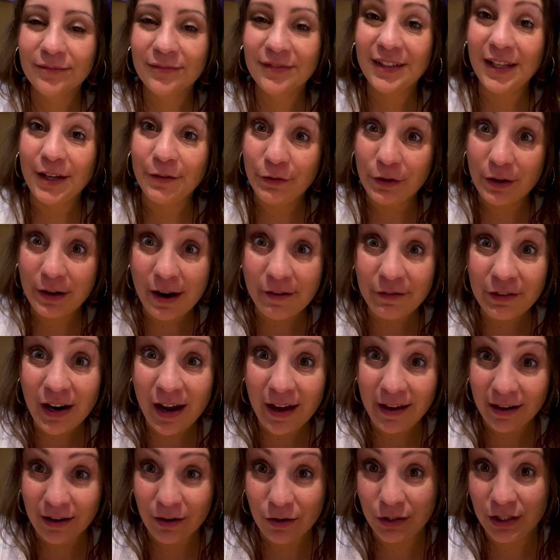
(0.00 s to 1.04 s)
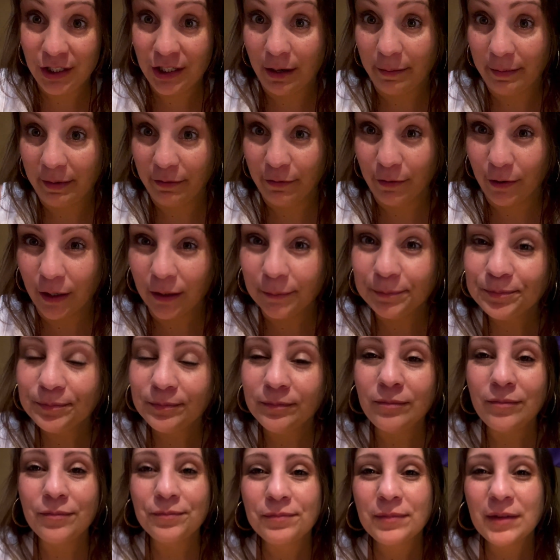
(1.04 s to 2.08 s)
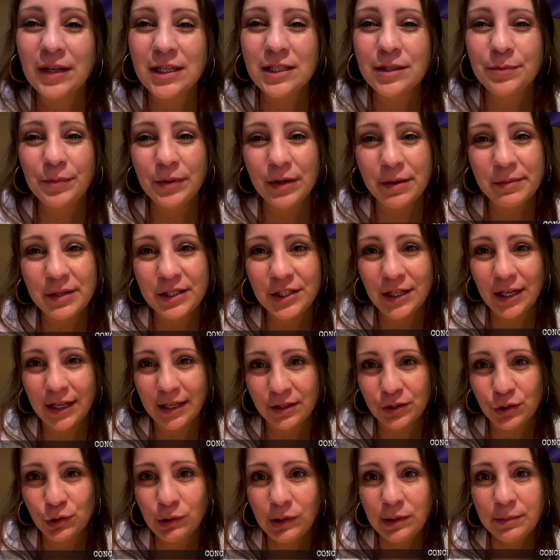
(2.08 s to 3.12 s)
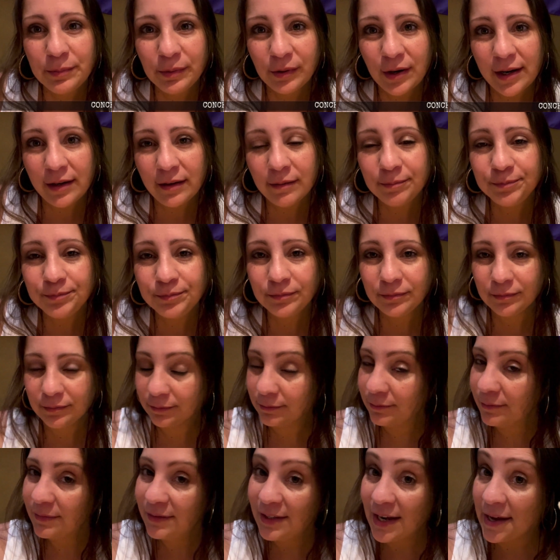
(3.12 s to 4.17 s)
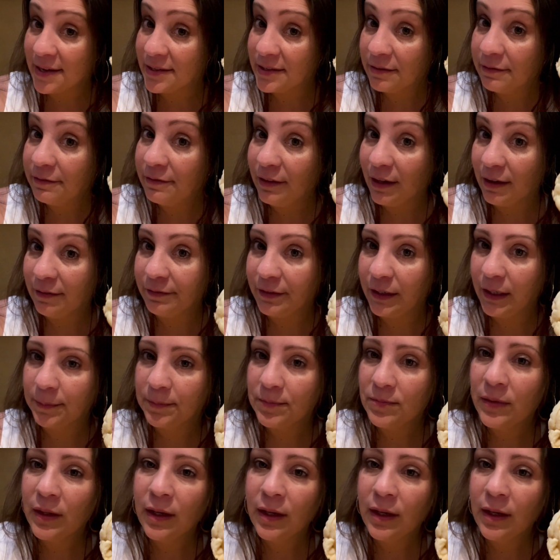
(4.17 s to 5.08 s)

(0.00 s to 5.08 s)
If you never had a concha before, it's pretty much like a sweet bread, nice and fluffy,